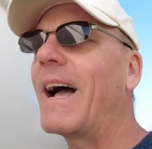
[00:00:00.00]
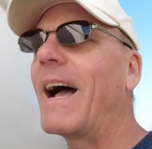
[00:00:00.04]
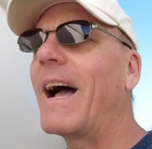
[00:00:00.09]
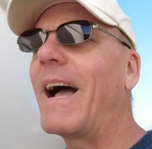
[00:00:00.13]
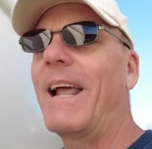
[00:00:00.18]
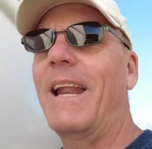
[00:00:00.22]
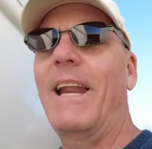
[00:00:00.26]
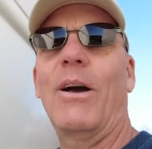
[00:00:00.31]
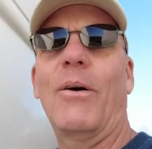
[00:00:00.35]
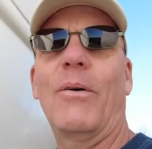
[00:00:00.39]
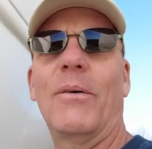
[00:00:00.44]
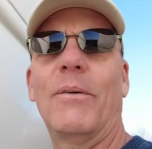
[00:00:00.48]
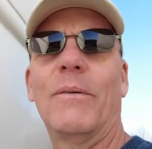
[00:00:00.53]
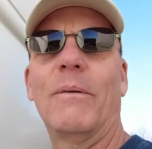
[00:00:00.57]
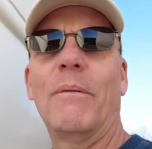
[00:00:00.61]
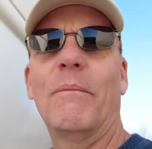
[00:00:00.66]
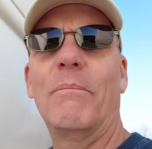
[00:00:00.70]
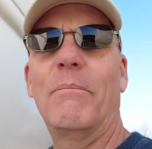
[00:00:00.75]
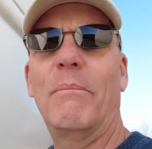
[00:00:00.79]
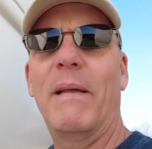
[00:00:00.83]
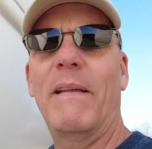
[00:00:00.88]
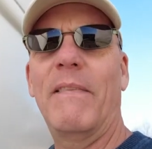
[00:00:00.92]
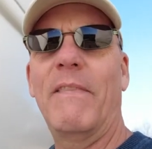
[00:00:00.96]
I know,
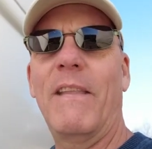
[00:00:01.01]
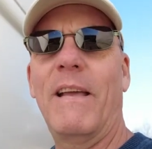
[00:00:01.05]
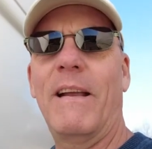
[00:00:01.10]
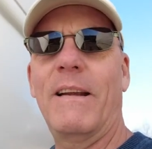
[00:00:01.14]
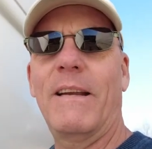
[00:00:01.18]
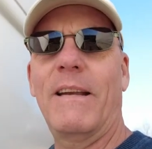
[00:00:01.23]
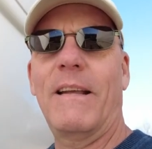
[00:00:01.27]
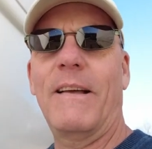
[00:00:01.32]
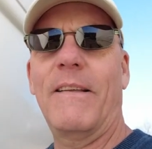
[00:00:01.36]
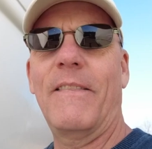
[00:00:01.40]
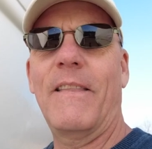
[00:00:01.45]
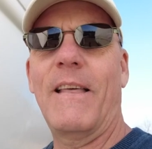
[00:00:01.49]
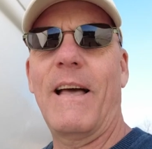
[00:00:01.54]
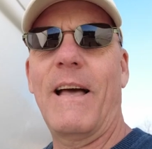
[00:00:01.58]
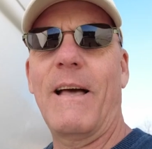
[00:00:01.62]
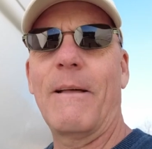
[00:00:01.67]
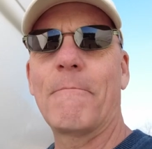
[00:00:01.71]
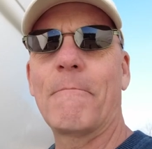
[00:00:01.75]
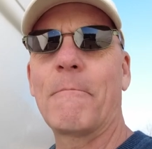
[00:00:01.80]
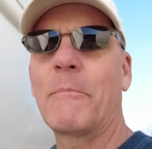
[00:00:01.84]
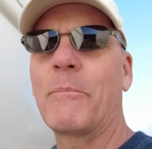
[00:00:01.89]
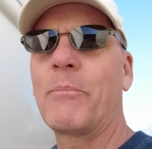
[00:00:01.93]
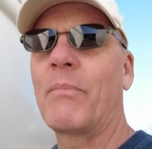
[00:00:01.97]
been there, done that,
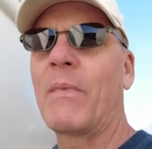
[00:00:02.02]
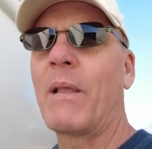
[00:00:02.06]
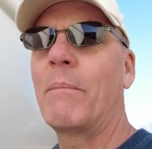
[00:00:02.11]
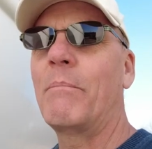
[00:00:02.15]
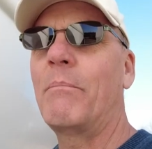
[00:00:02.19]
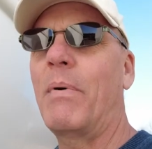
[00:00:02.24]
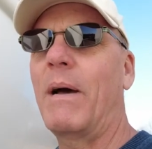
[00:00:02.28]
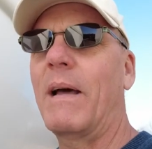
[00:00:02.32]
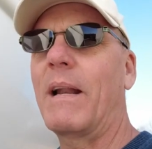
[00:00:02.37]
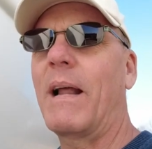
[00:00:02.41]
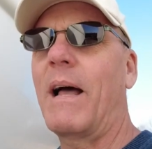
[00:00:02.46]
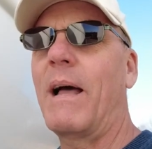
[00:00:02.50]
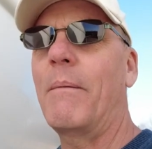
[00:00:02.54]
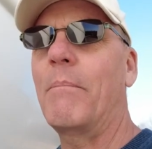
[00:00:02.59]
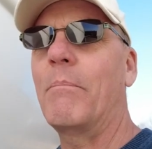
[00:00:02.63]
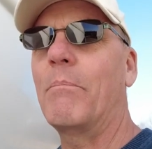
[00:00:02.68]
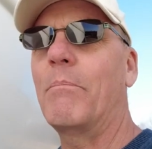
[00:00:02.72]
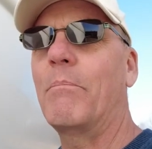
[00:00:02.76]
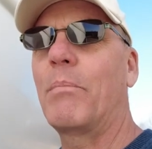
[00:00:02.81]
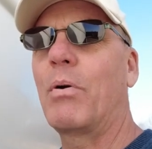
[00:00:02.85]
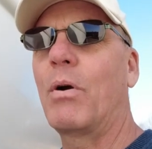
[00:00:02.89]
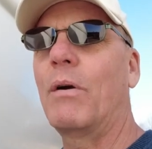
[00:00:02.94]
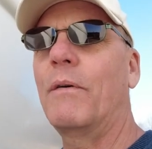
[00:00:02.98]
but
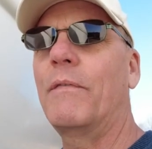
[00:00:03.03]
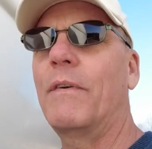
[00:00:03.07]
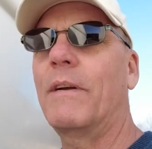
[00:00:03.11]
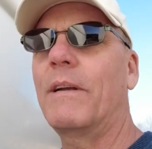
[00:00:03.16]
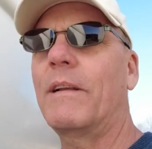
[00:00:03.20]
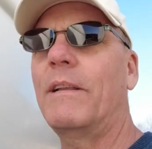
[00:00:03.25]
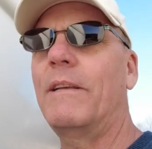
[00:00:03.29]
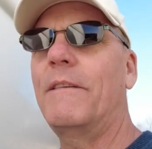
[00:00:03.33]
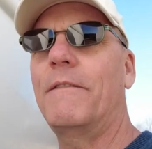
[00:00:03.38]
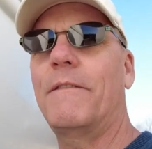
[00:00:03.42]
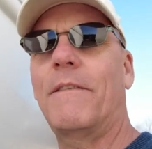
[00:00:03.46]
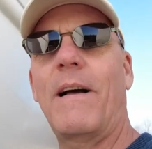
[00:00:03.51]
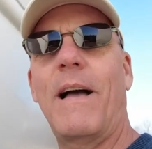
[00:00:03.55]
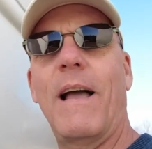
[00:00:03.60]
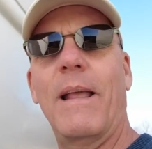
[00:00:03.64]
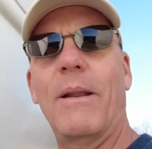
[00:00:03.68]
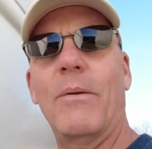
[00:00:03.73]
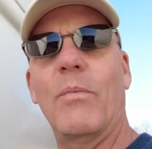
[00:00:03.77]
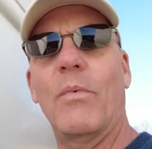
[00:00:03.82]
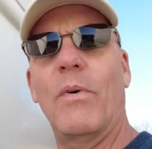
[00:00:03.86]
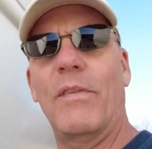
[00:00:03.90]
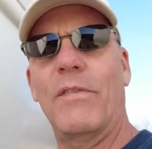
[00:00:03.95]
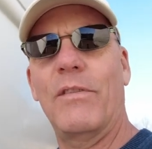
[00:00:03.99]
I'm perfectly
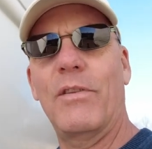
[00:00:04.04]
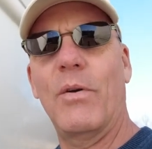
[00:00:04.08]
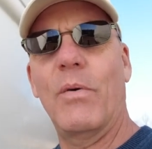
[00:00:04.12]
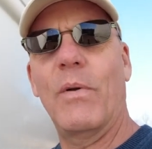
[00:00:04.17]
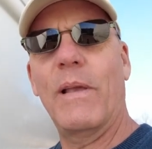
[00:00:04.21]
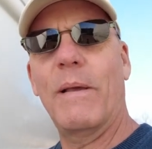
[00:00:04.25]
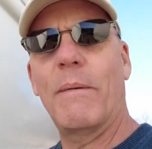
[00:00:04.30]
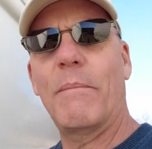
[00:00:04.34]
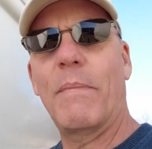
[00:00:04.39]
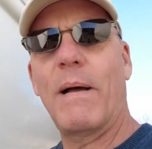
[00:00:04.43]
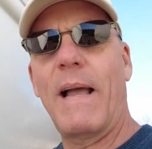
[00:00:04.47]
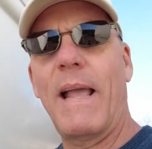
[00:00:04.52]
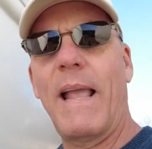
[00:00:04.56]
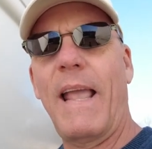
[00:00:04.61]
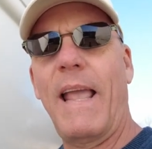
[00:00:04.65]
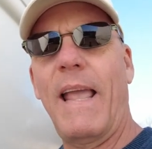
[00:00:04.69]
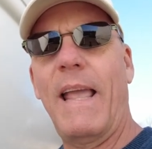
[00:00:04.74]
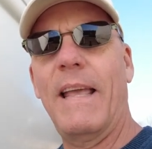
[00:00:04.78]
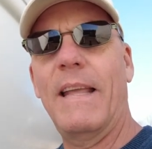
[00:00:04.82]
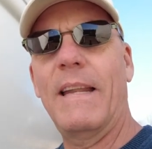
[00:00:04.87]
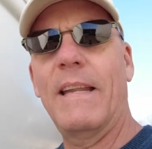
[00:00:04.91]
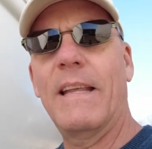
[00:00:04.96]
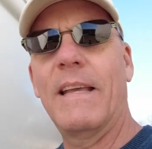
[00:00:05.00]
fine with doing it by
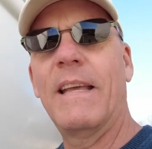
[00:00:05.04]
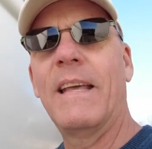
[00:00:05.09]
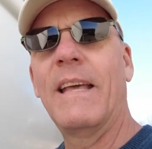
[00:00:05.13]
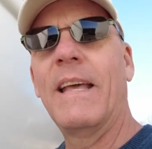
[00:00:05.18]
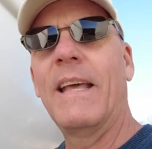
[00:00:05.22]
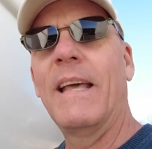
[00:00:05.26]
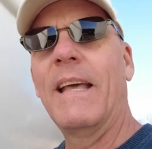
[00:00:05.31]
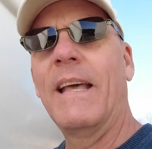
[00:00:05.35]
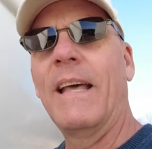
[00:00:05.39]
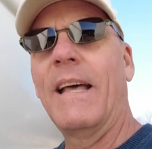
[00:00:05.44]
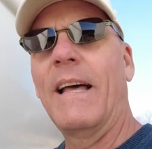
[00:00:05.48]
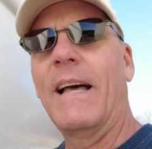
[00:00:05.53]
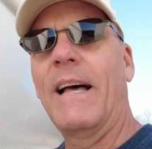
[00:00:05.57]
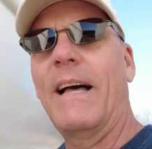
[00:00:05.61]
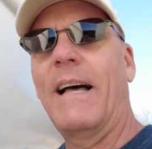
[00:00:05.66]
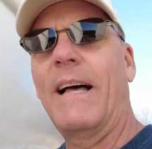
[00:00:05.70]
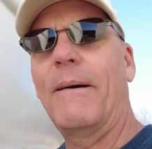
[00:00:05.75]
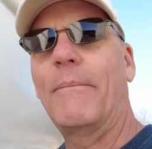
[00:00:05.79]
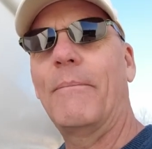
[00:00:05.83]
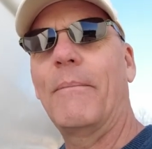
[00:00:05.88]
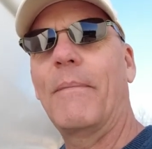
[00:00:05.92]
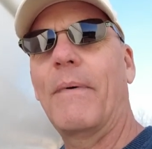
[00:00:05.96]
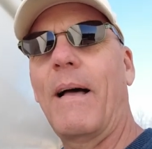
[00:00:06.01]
hand.
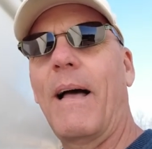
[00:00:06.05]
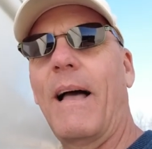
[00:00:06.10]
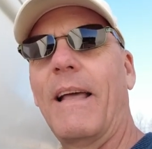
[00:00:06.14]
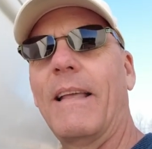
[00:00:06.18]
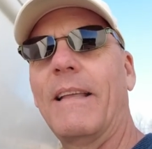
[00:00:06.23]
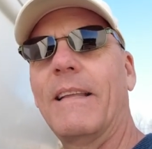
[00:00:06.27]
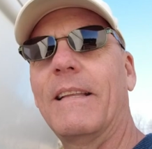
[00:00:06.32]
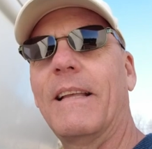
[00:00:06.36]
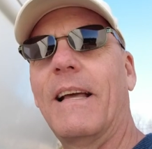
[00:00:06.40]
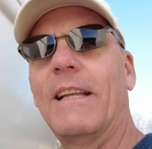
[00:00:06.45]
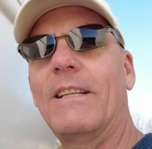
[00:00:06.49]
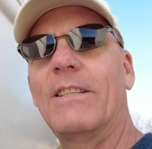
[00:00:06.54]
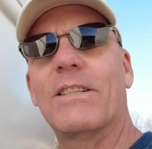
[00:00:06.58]
I